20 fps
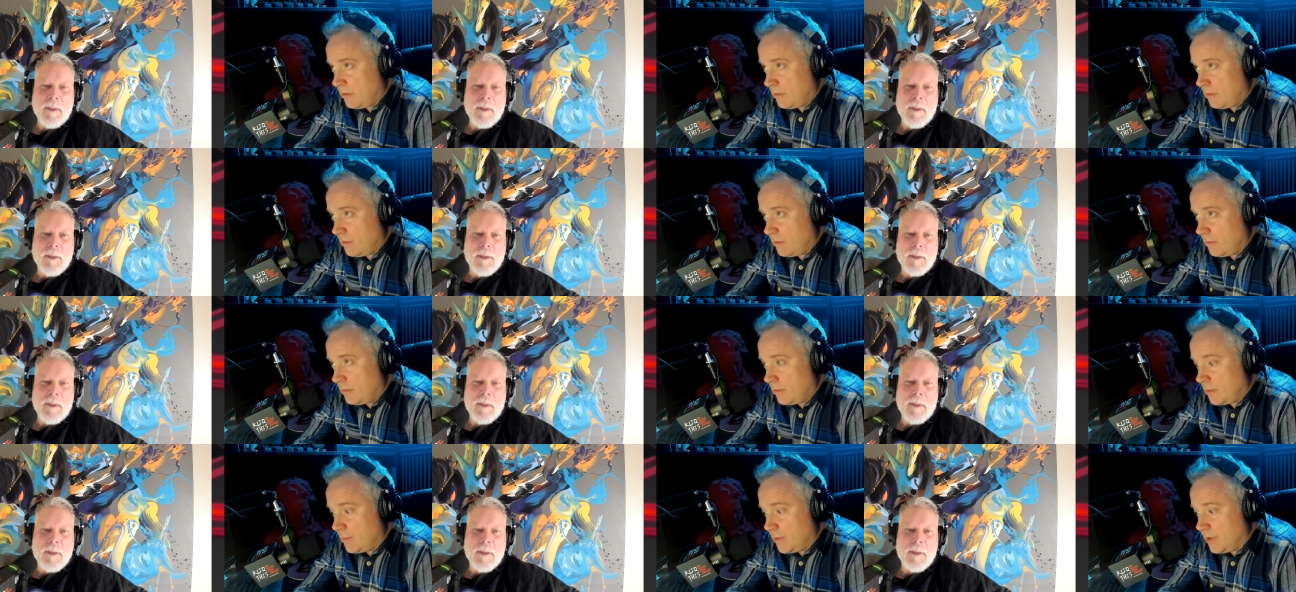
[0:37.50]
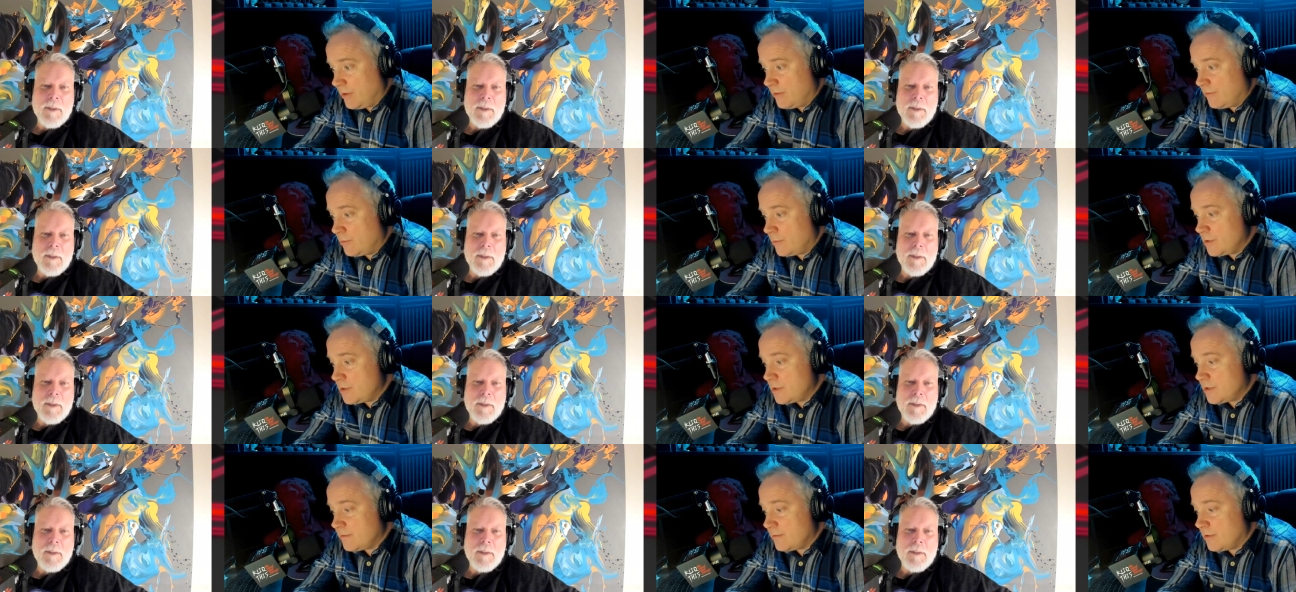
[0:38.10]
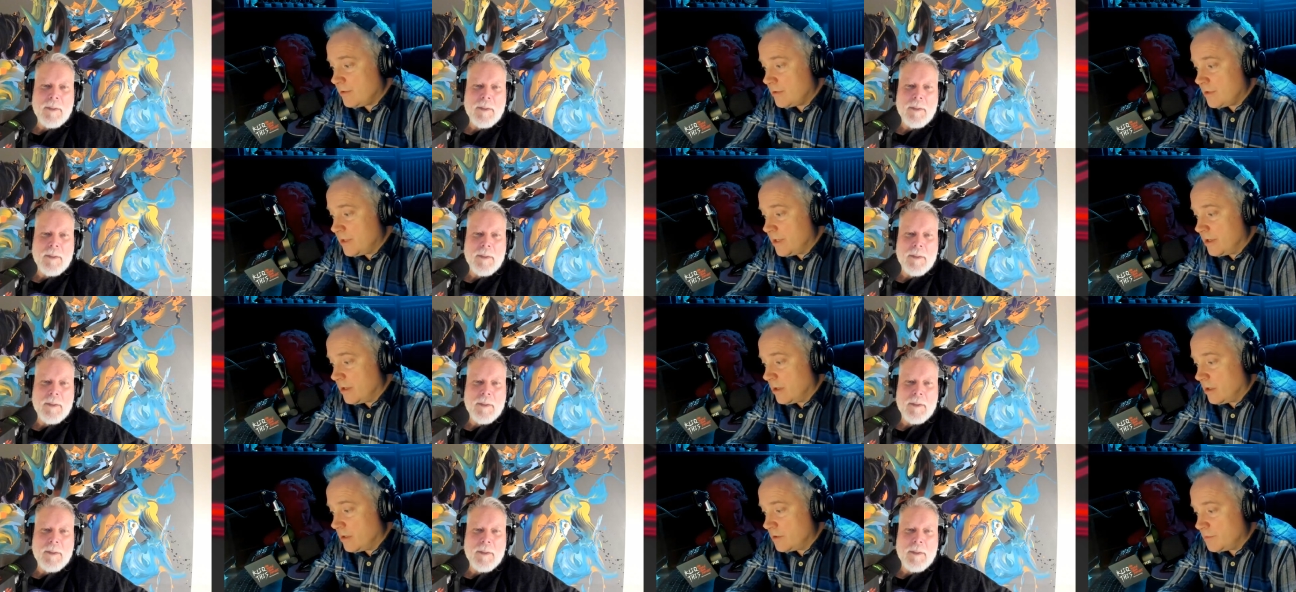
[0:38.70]
Speaker 1: where I play the voice of her
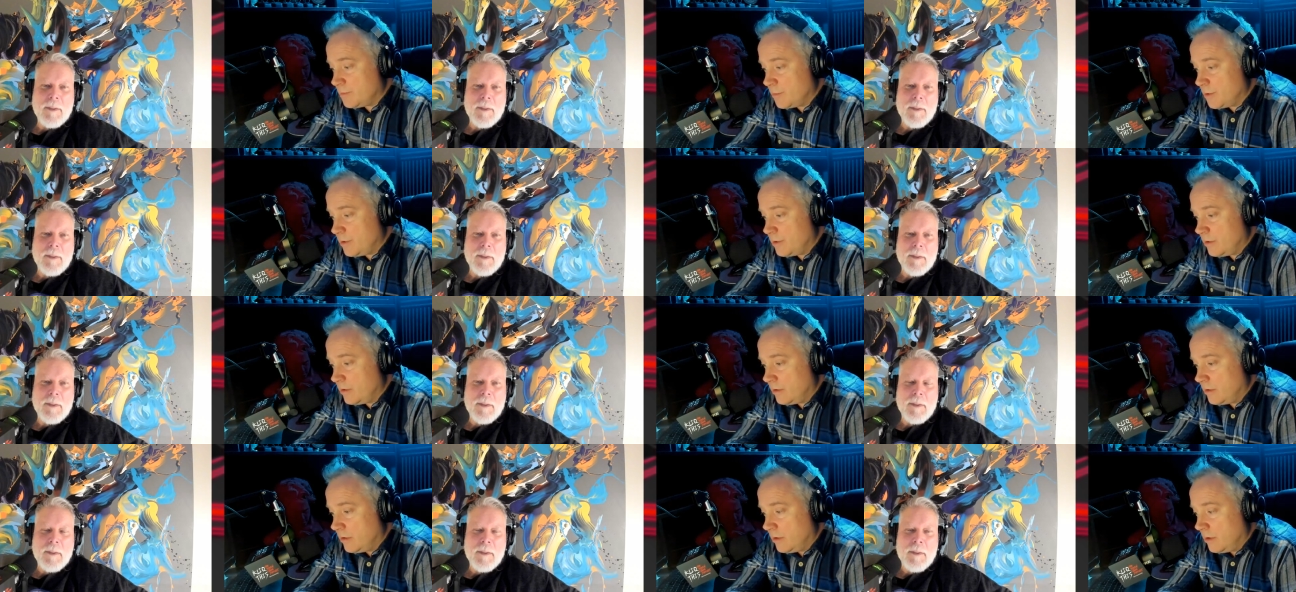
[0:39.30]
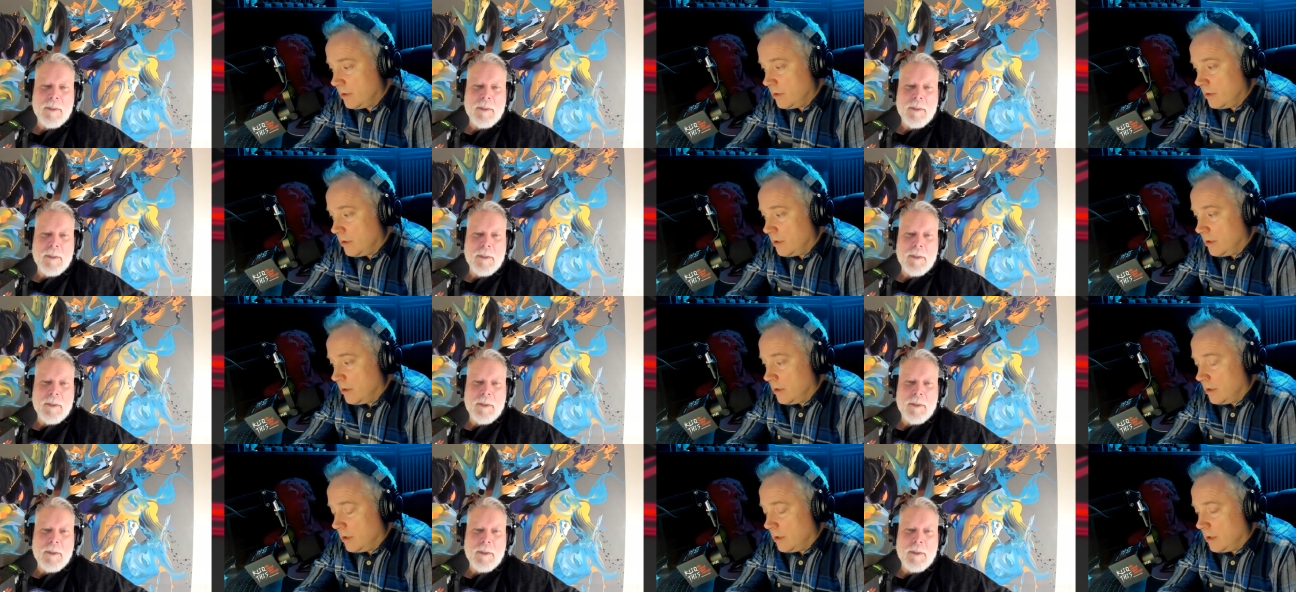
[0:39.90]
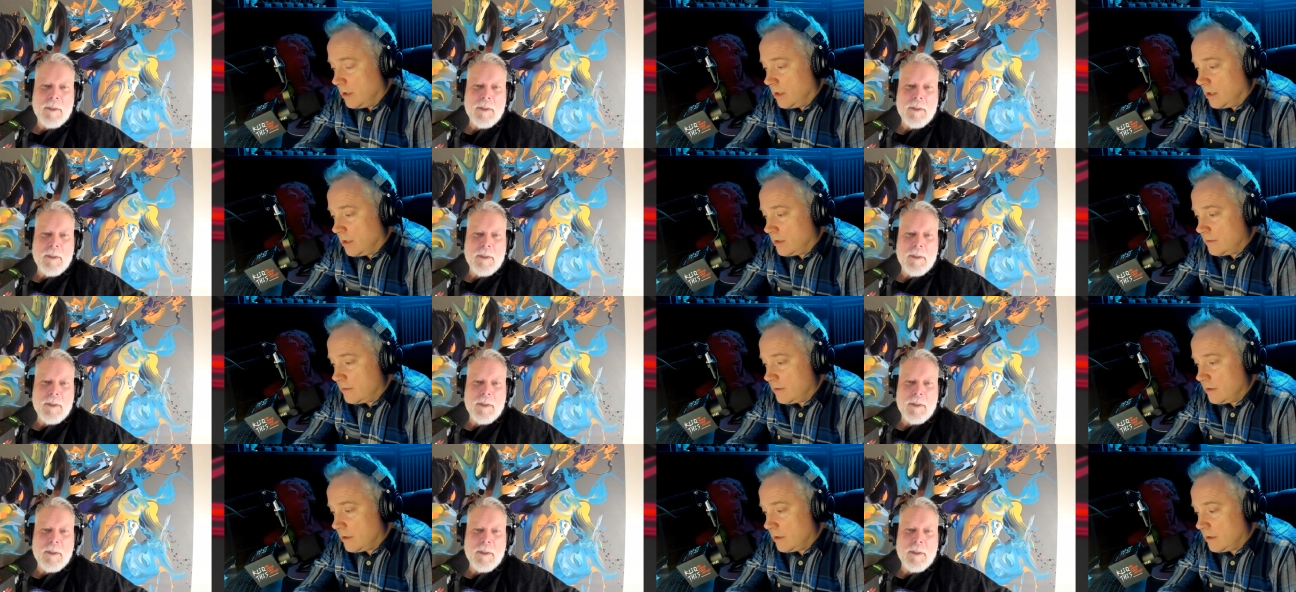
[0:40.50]
dead husband,
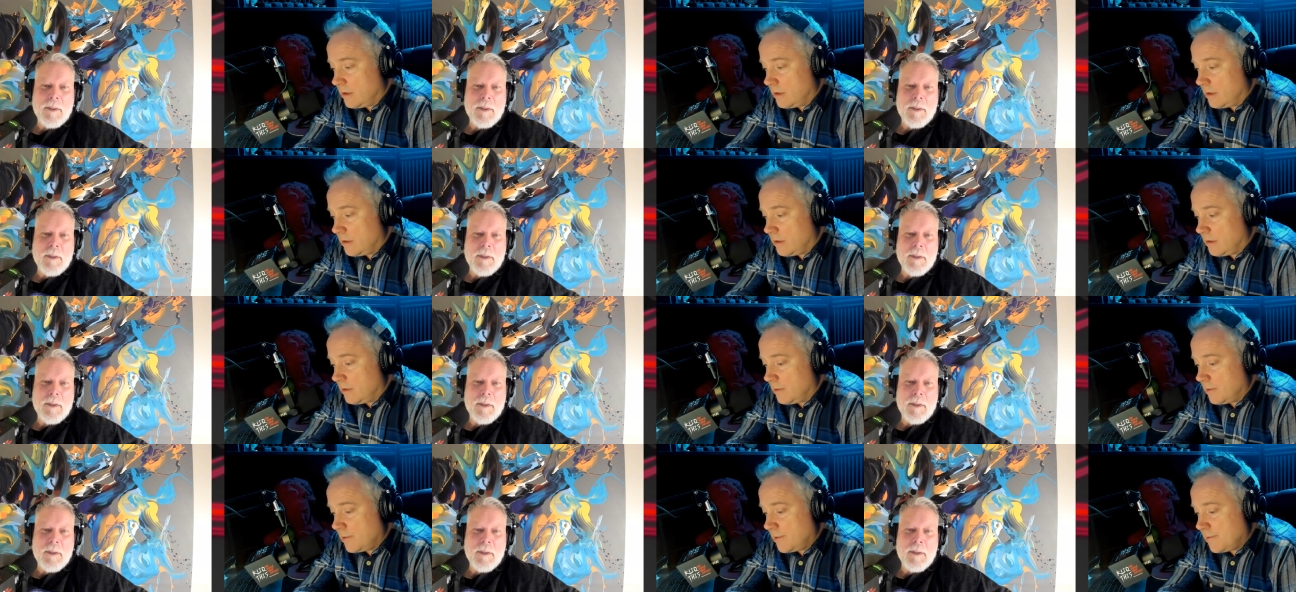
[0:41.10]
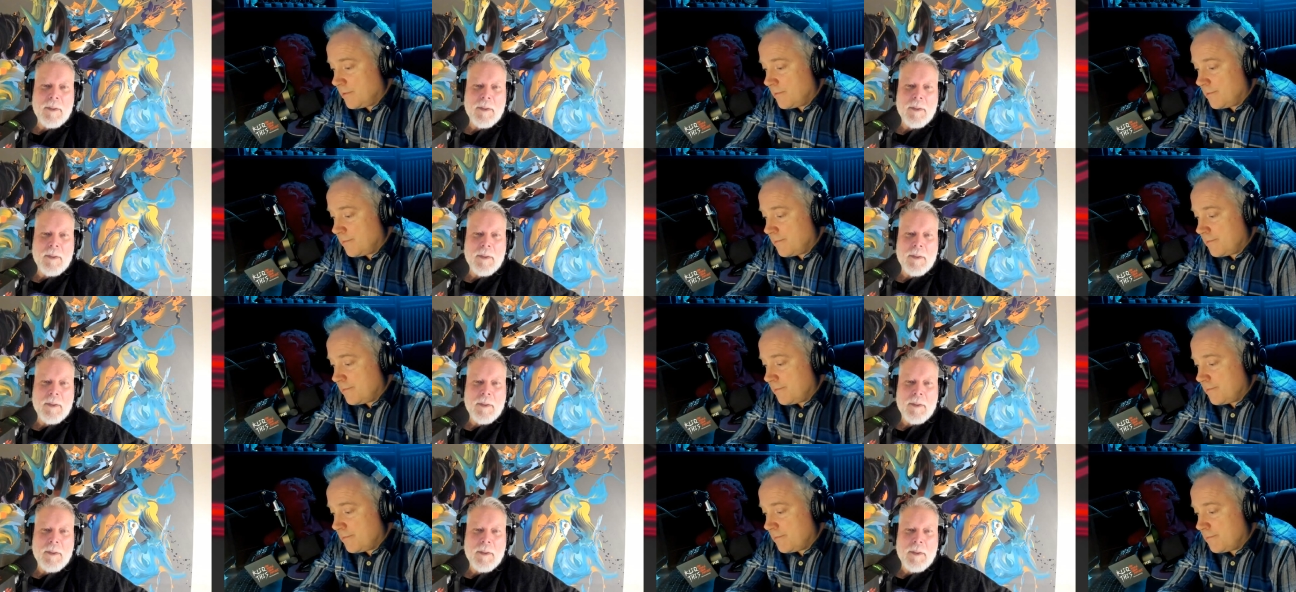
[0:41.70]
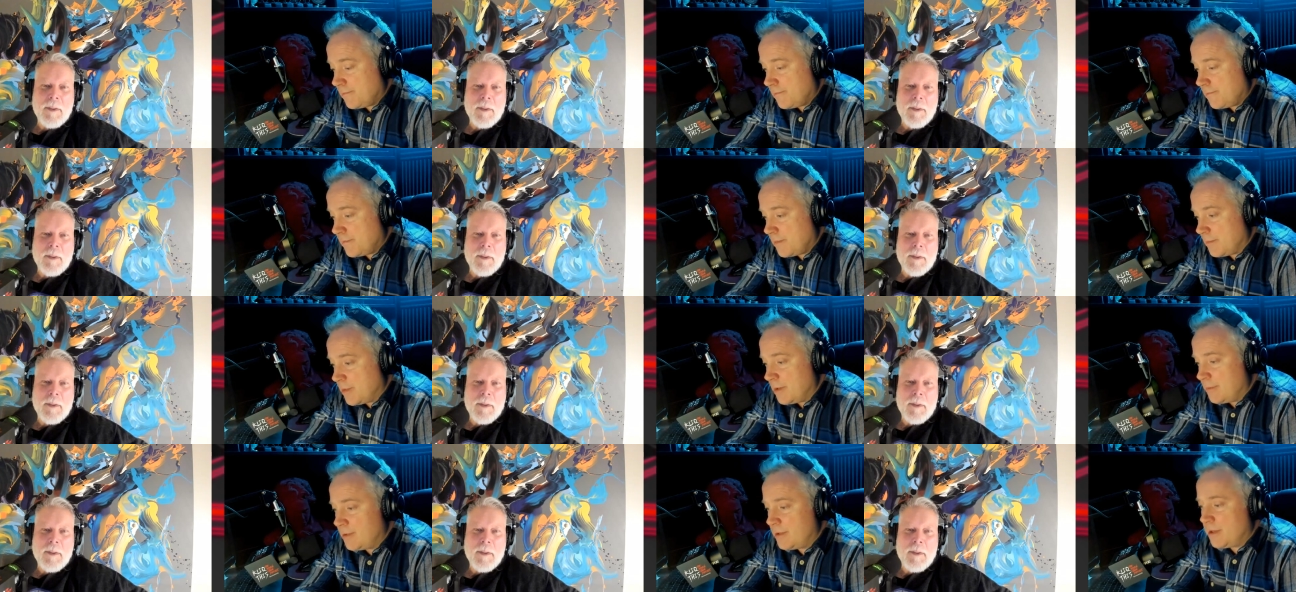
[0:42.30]
and uh, there
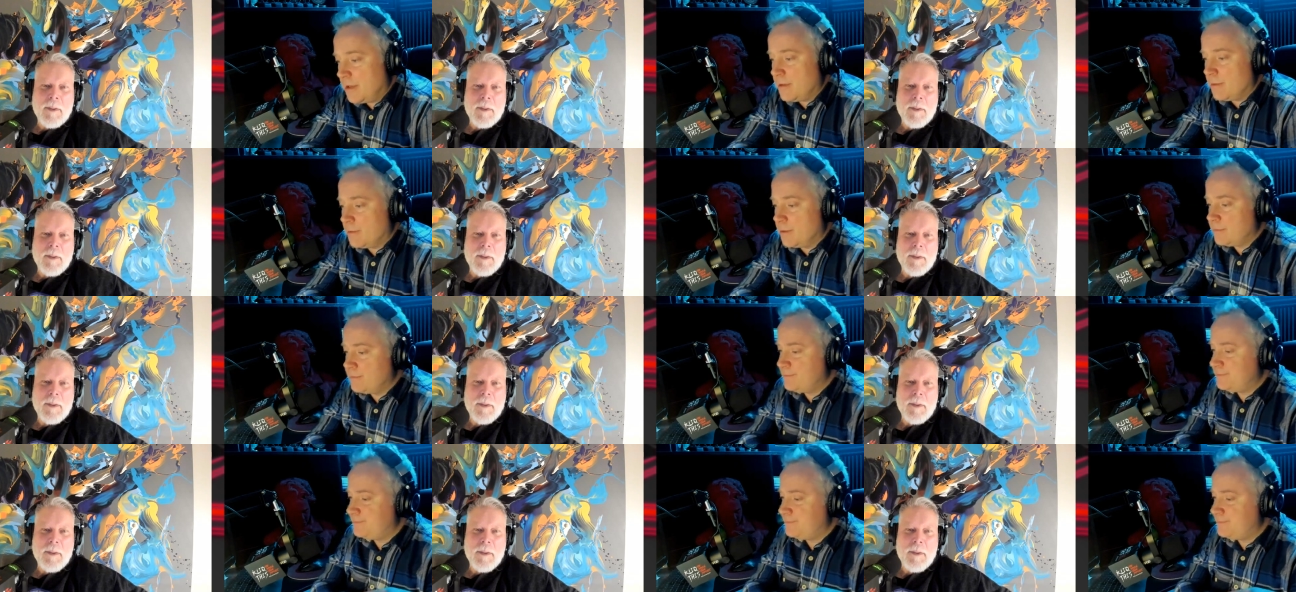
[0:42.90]
might have been another one.